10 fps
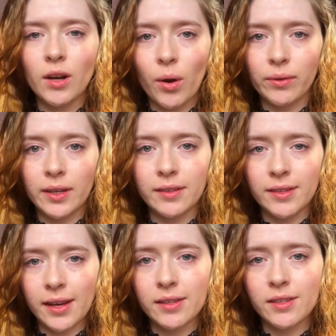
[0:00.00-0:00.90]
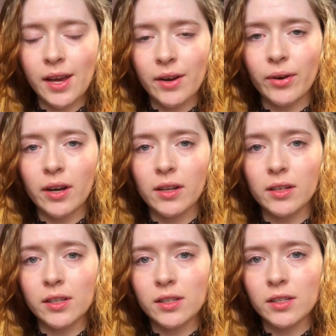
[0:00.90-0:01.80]
I know that that
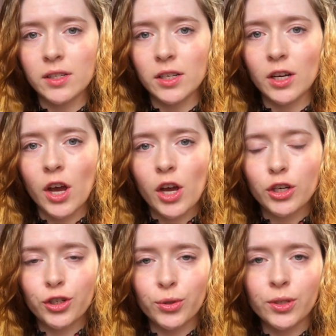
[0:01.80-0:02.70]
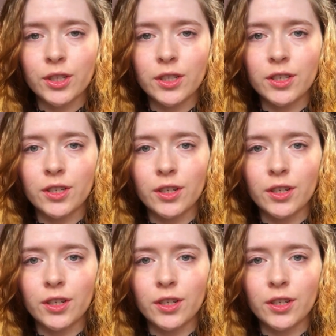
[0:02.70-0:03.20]
serial is uh, shooted